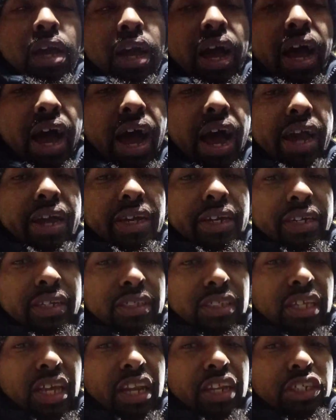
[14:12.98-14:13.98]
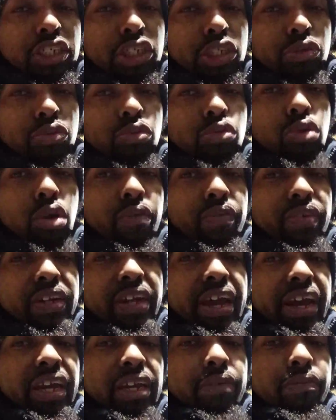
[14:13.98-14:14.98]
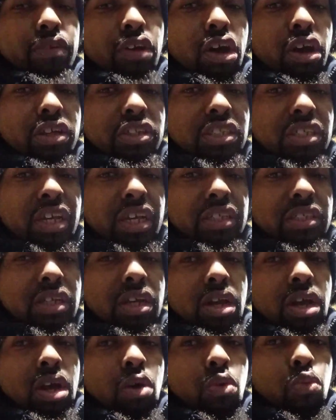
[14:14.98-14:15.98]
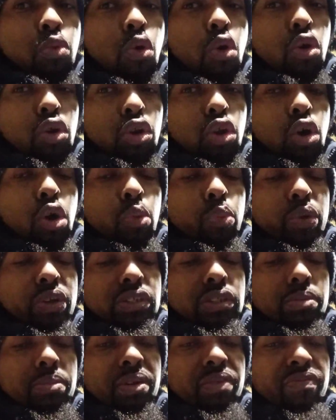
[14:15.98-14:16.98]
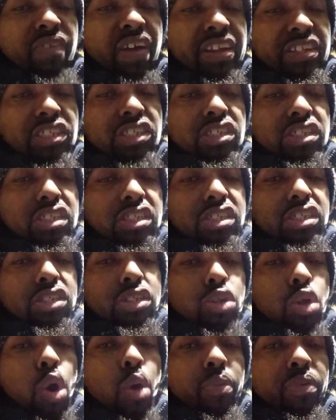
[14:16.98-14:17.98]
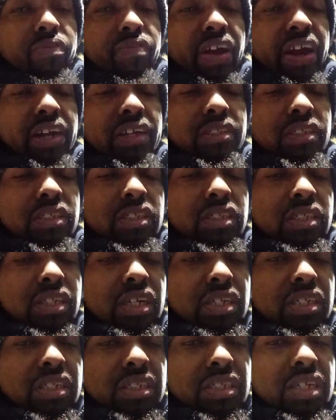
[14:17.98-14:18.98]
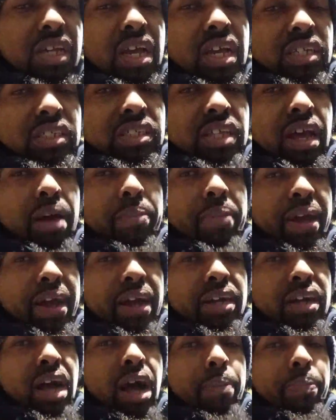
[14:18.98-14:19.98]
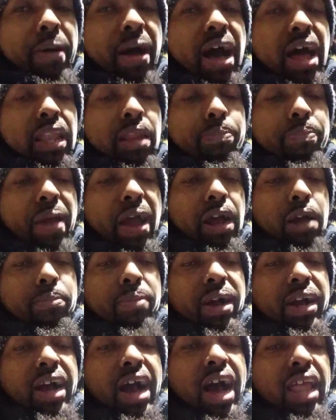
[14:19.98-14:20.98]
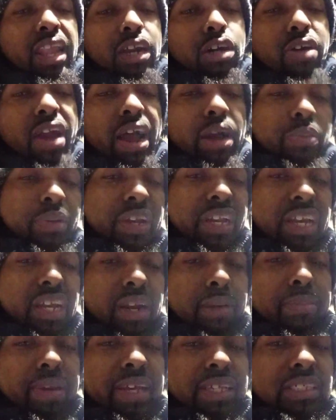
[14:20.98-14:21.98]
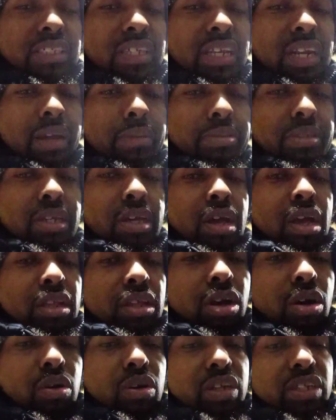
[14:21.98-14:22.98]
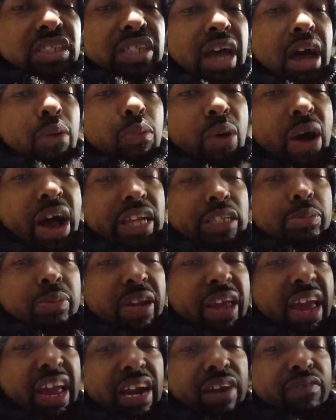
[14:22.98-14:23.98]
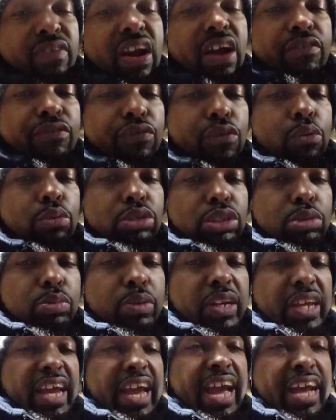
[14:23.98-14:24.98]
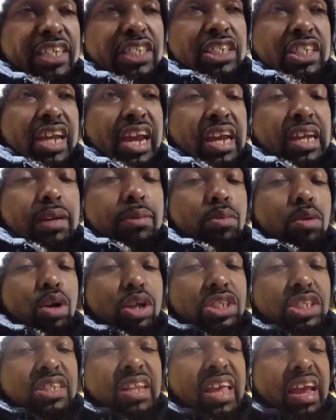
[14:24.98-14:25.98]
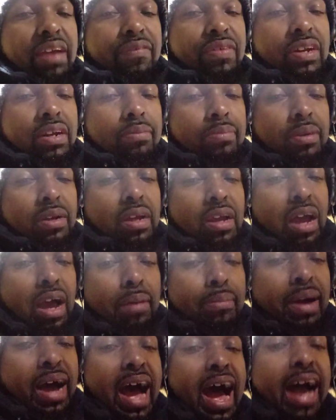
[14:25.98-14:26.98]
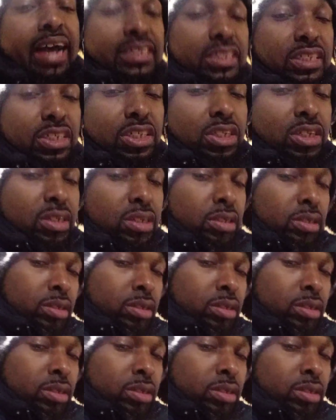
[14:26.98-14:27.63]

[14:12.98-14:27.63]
Iron, intelligence rule over negative nonsense. Warlord, wisdom and righteousness is law with reckless decisions. Stay up like a cup, I holler back on my collar crack, we get up like sit-ups. The only time wise men hang around fools is when they educating them or enslaving them. I'm oxygen.